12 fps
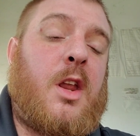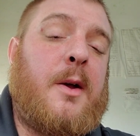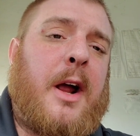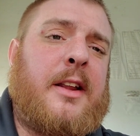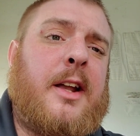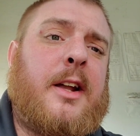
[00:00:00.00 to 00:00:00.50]

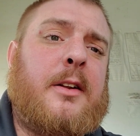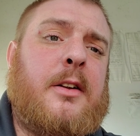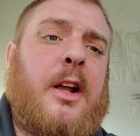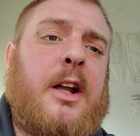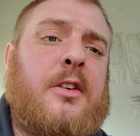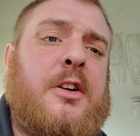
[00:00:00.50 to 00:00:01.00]
I think in
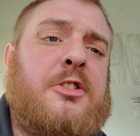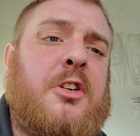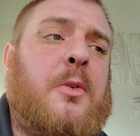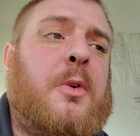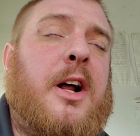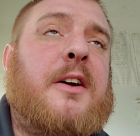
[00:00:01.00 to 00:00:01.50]
Angry
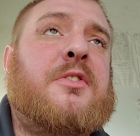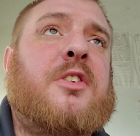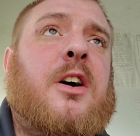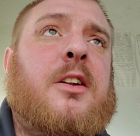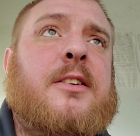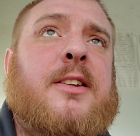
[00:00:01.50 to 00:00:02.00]
Joe, what I
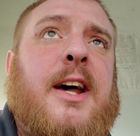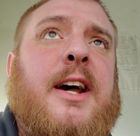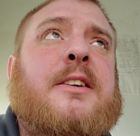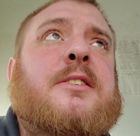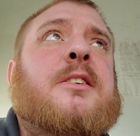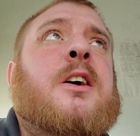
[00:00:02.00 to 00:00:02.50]
saw in the
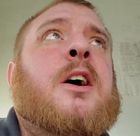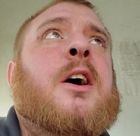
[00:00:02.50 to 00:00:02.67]
text